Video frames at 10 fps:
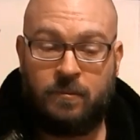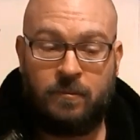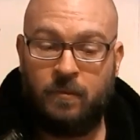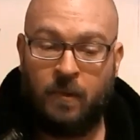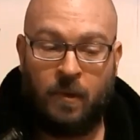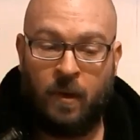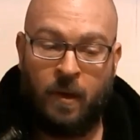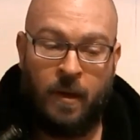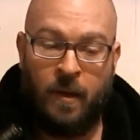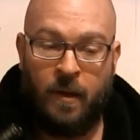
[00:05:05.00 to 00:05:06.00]

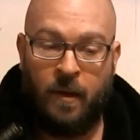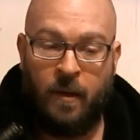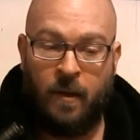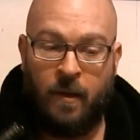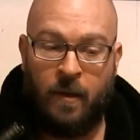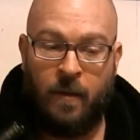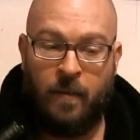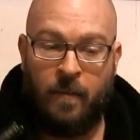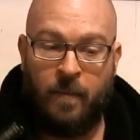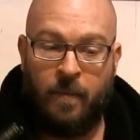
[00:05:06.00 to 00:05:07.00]

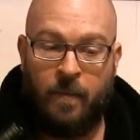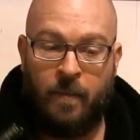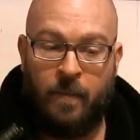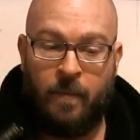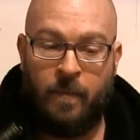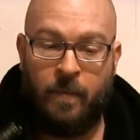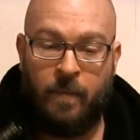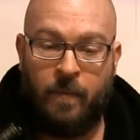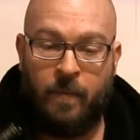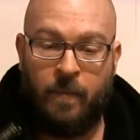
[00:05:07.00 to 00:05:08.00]

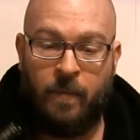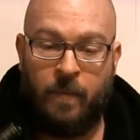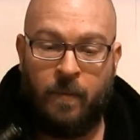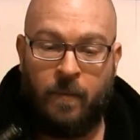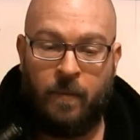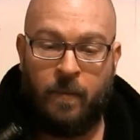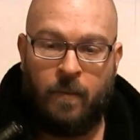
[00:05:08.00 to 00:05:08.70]
No one is speaking in this clip.